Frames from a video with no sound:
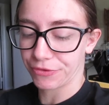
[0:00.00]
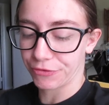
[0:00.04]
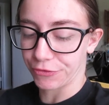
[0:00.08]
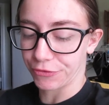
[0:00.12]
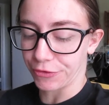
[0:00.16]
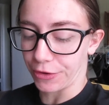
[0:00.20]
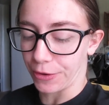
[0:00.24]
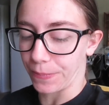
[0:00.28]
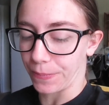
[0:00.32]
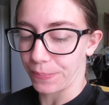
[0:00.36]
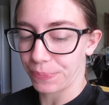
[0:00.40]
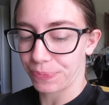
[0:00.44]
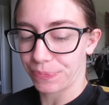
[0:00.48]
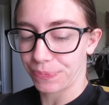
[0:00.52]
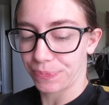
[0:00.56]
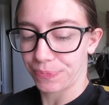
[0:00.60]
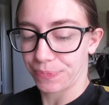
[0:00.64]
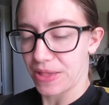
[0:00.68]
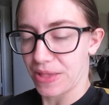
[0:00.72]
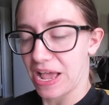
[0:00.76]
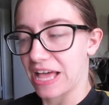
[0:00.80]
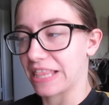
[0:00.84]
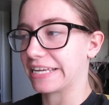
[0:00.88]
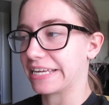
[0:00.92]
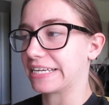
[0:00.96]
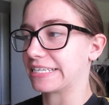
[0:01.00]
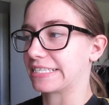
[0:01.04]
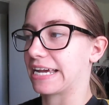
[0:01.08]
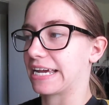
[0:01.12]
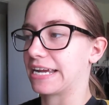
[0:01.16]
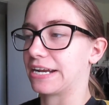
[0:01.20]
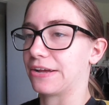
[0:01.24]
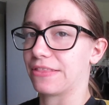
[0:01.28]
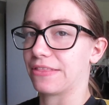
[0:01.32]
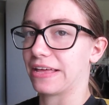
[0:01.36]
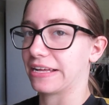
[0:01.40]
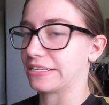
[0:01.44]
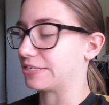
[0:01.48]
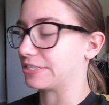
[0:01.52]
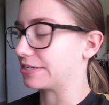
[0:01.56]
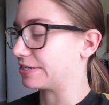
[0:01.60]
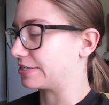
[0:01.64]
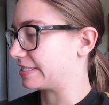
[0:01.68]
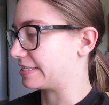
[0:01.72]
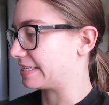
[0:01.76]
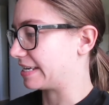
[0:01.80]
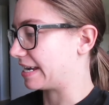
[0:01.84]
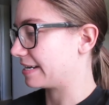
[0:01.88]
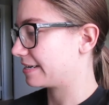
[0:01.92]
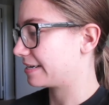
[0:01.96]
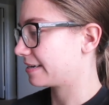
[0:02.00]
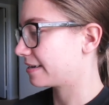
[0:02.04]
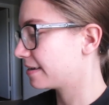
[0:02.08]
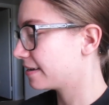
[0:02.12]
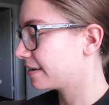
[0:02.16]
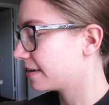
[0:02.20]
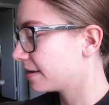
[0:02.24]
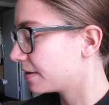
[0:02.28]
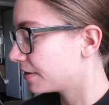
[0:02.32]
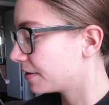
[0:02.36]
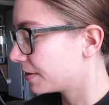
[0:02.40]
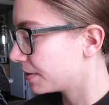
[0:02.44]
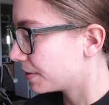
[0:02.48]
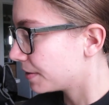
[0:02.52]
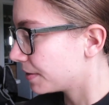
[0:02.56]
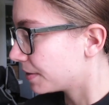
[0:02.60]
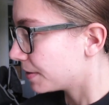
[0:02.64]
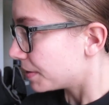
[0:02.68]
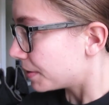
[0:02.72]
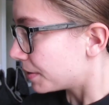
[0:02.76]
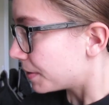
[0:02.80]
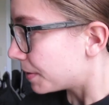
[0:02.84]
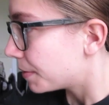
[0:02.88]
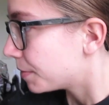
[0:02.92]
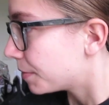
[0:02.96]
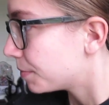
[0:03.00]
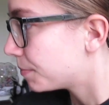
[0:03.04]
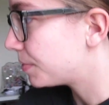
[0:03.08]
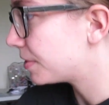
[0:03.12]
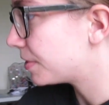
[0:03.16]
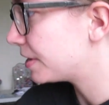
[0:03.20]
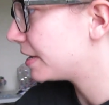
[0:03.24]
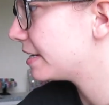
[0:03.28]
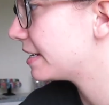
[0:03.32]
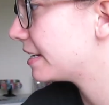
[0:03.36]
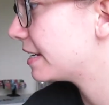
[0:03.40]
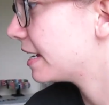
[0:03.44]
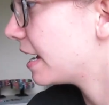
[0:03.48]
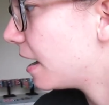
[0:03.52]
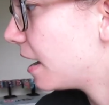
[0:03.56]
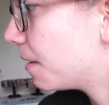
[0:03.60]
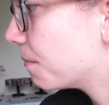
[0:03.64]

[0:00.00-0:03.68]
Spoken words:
So at least I know that's a good site. But yeah,